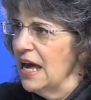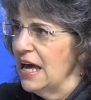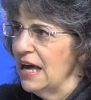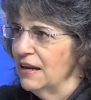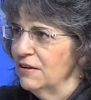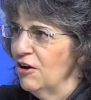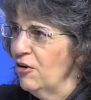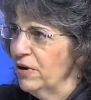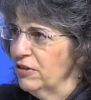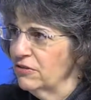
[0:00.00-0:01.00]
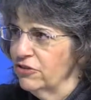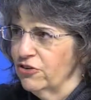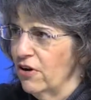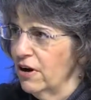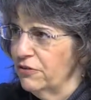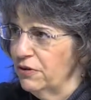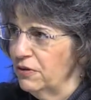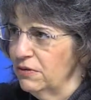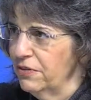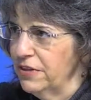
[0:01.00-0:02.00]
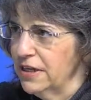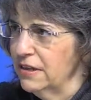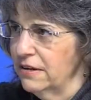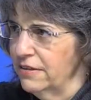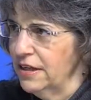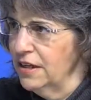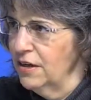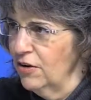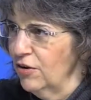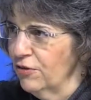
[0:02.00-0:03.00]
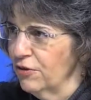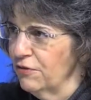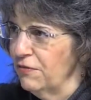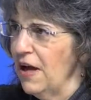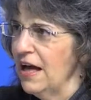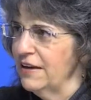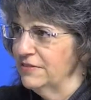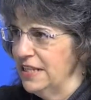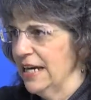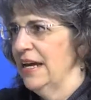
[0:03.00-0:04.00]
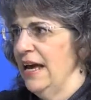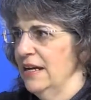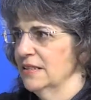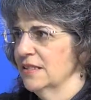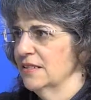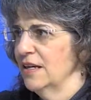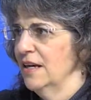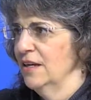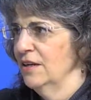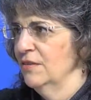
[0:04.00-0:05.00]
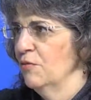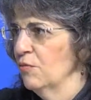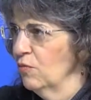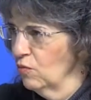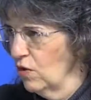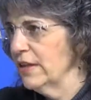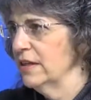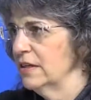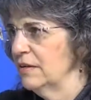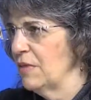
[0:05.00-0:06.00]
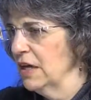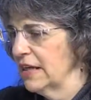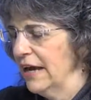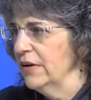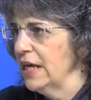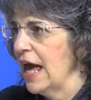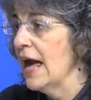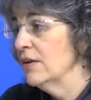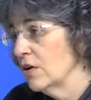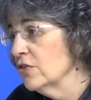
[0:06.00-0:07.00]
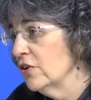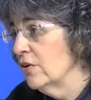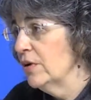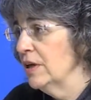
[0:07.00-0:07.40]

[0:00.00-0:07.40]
and going strong through thick and thin over 5 decades in Rutland County and also in